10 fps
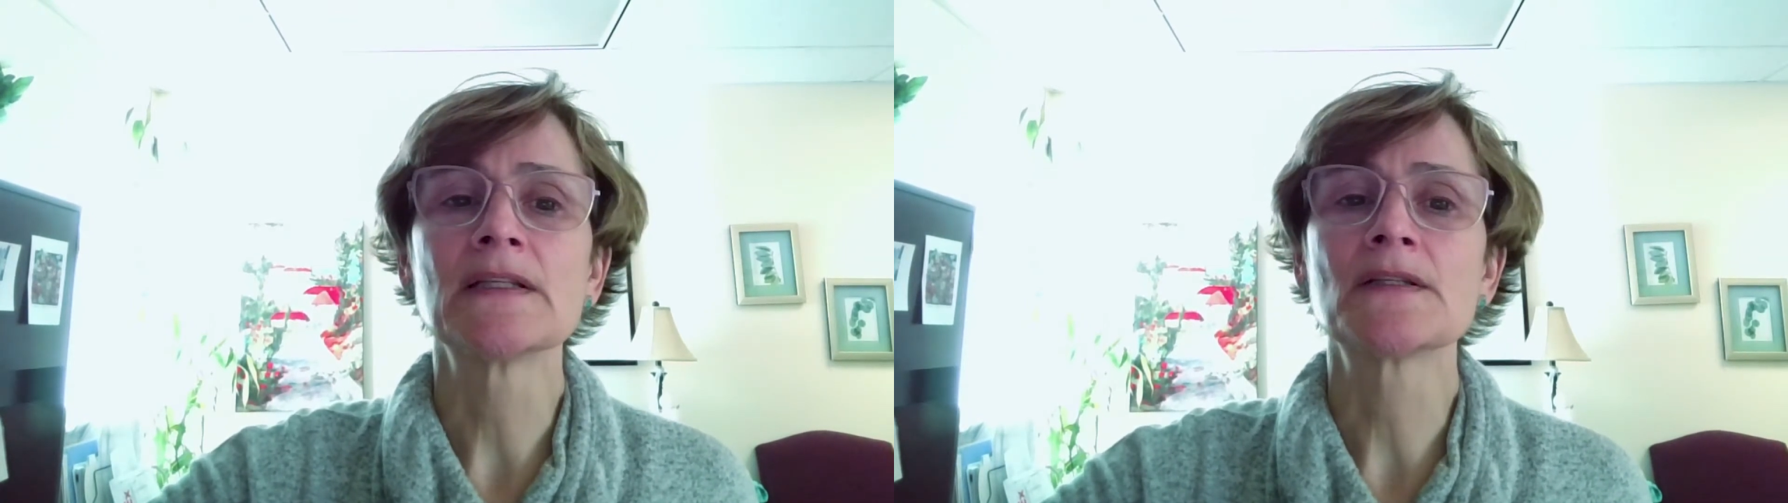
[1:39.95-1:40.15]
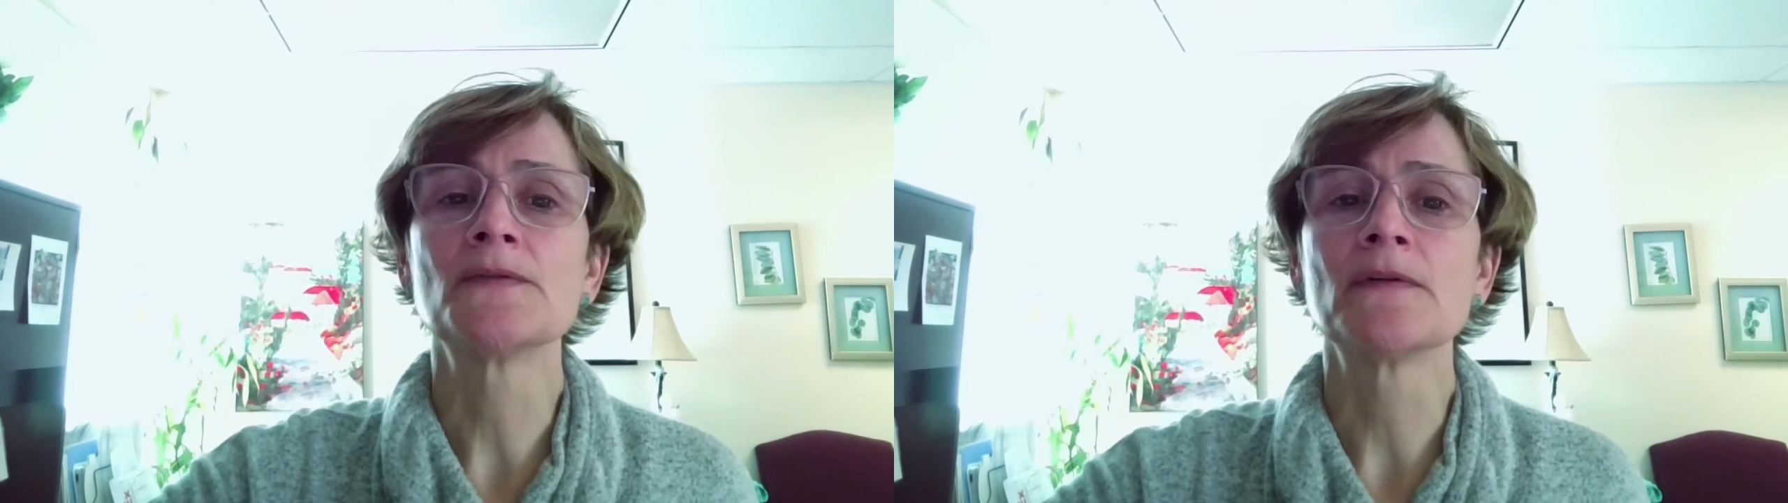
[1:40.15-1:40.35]

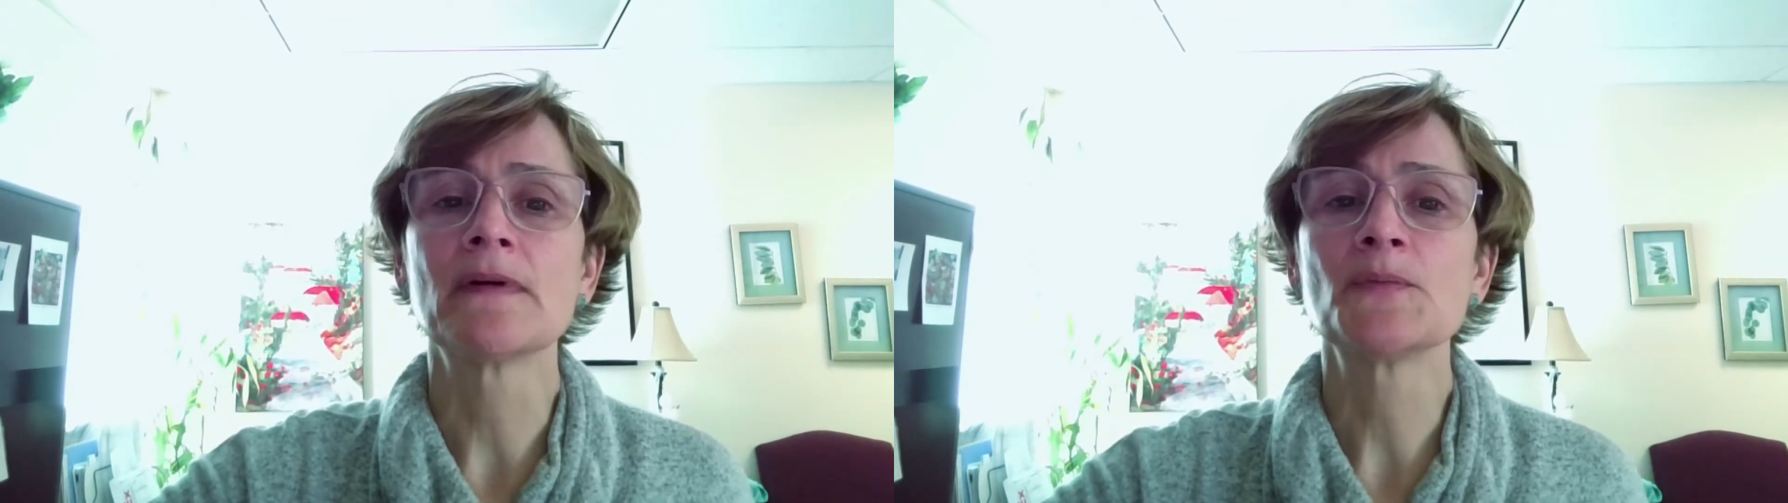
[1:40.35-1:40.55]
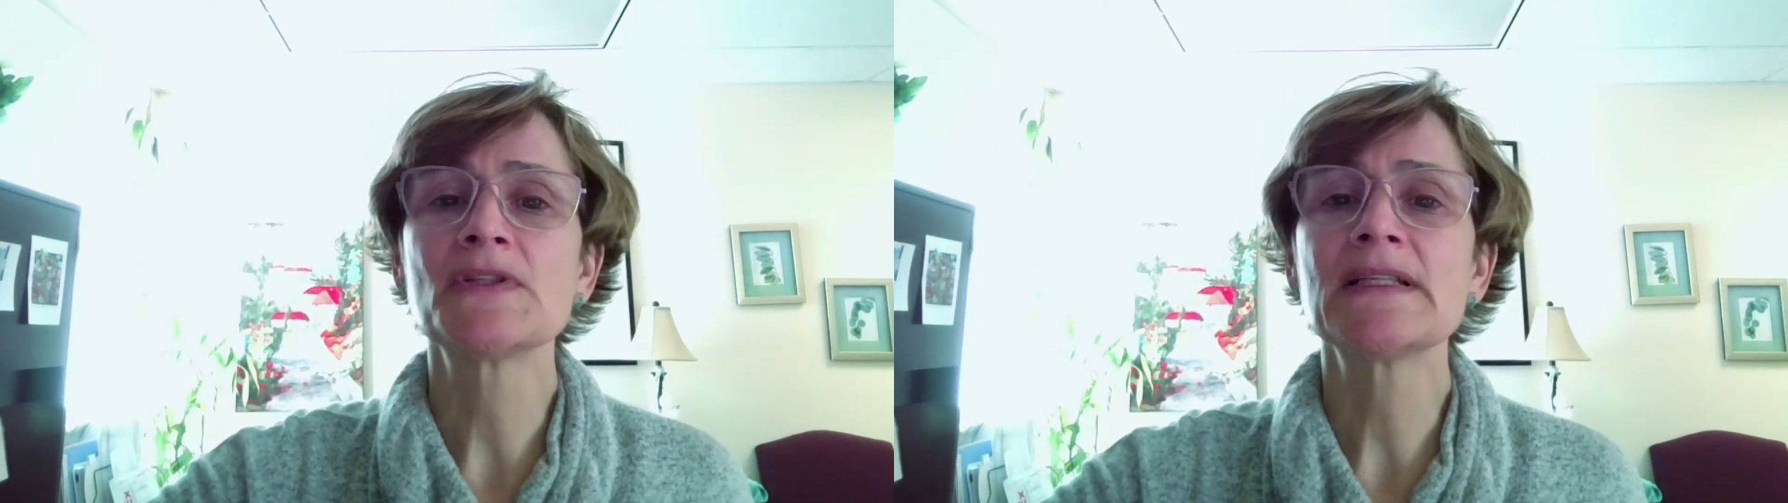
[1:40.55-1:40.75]
until
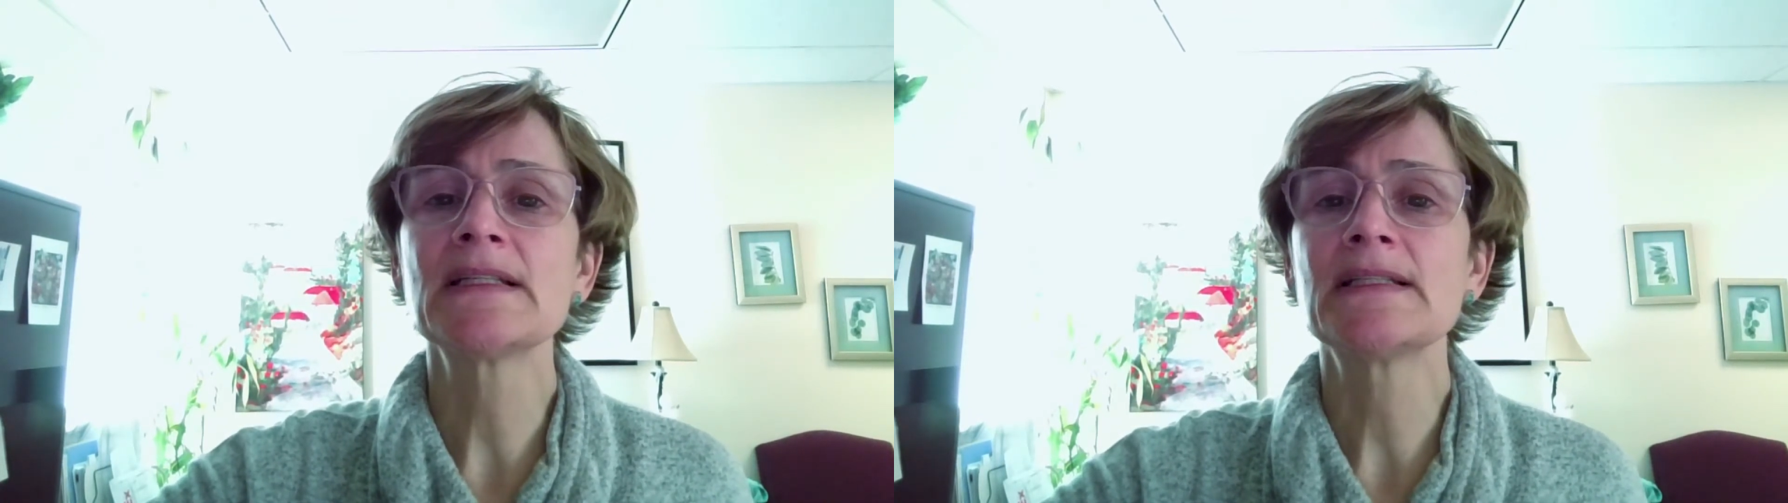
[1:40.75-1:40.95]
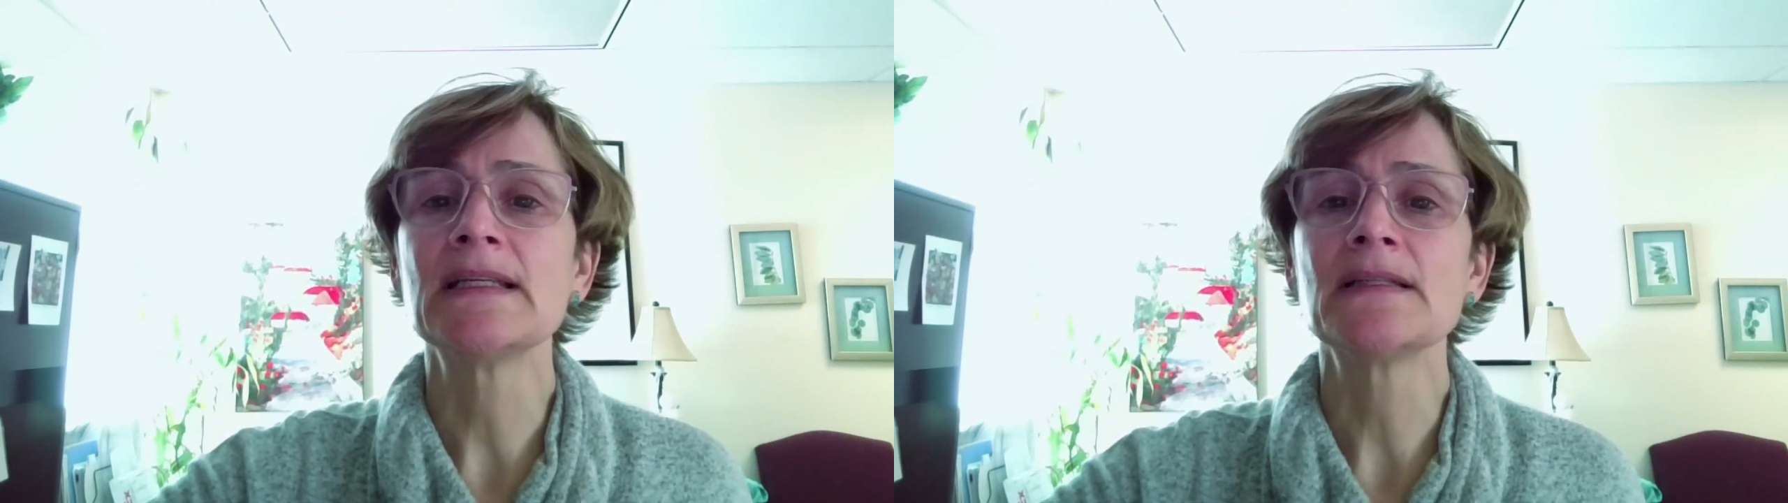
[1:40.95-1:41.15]
November
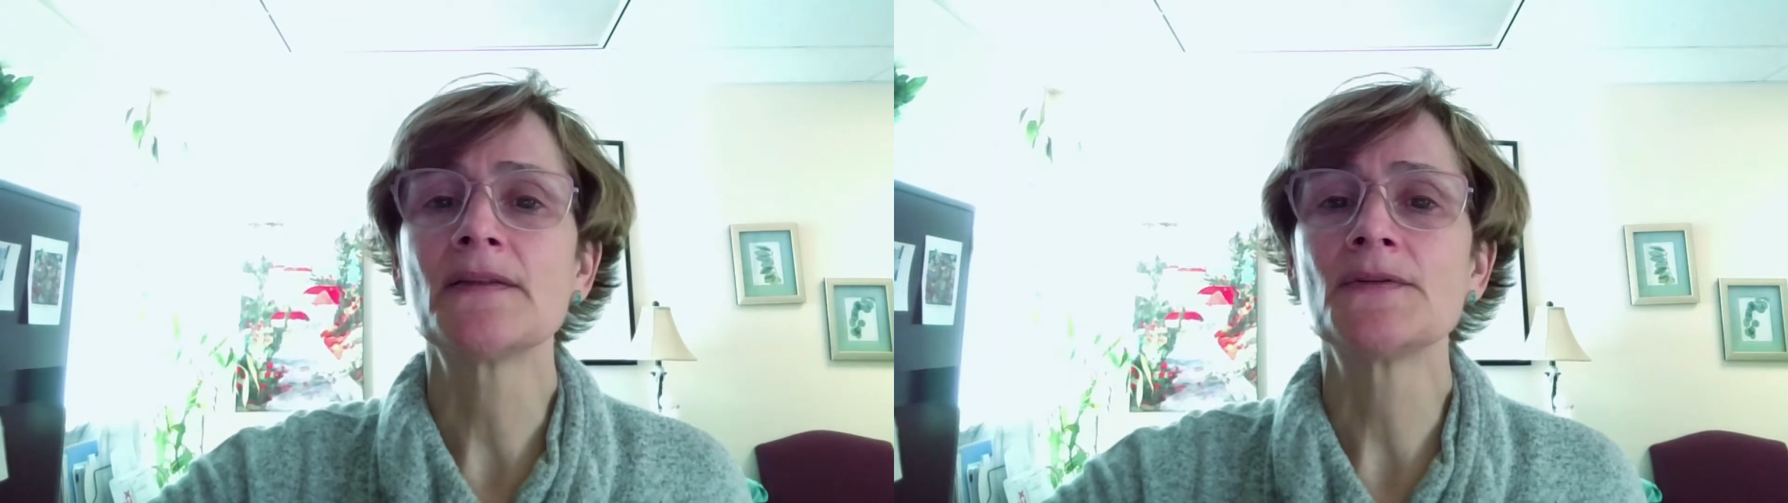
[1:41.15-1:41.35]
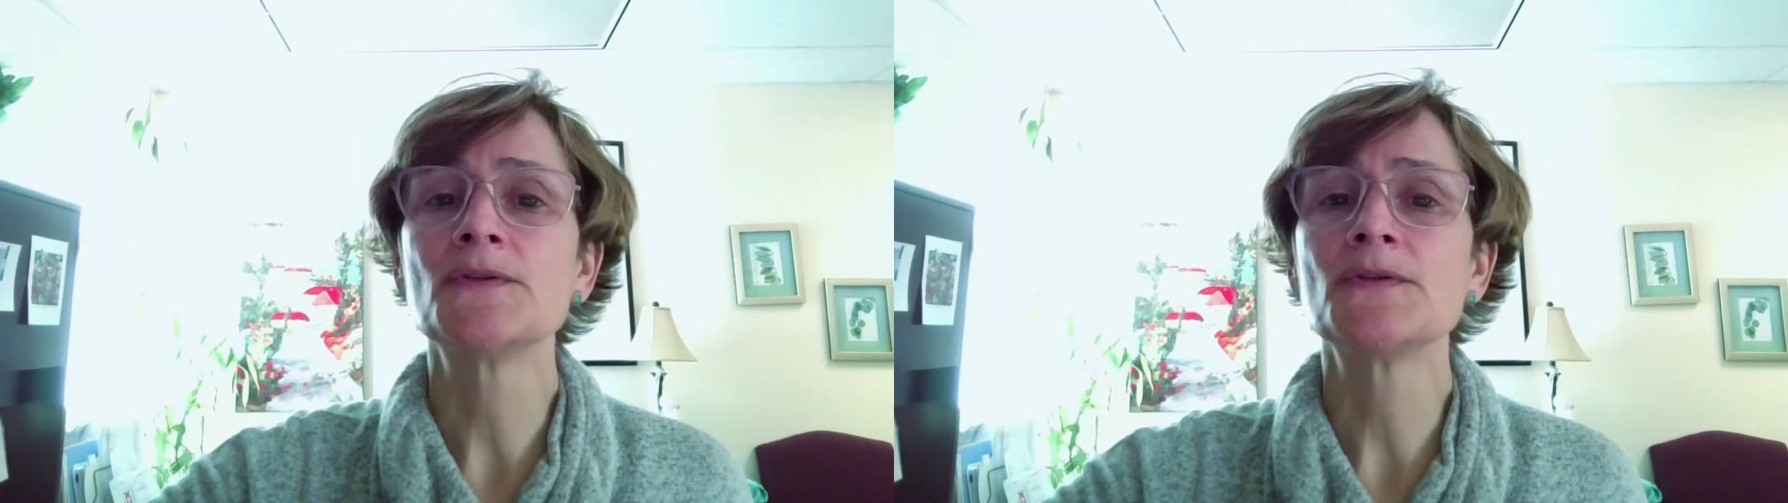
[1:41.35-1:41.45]
16th